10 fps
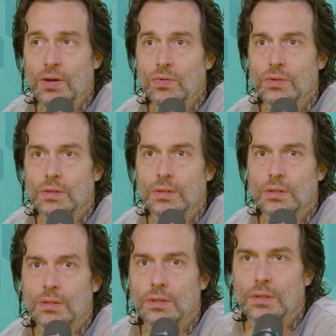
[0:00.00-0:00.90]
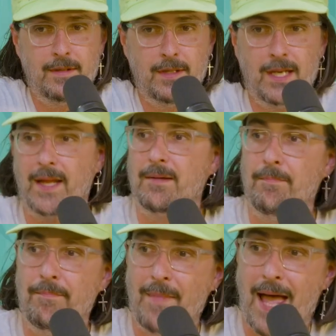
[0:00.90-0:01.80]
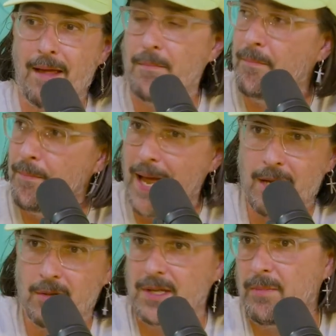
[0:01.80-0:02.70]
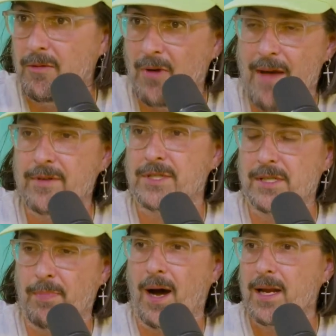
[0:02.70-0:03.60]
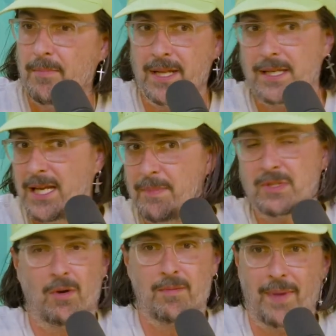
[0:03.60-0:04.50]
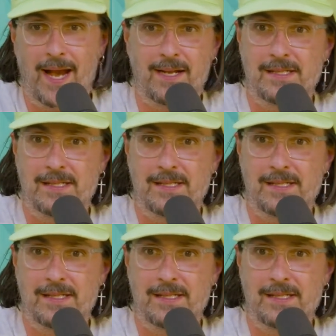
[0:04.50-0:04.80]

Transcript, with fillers: don't and they like ma- mangled him and ravaged his body, but he keeps going back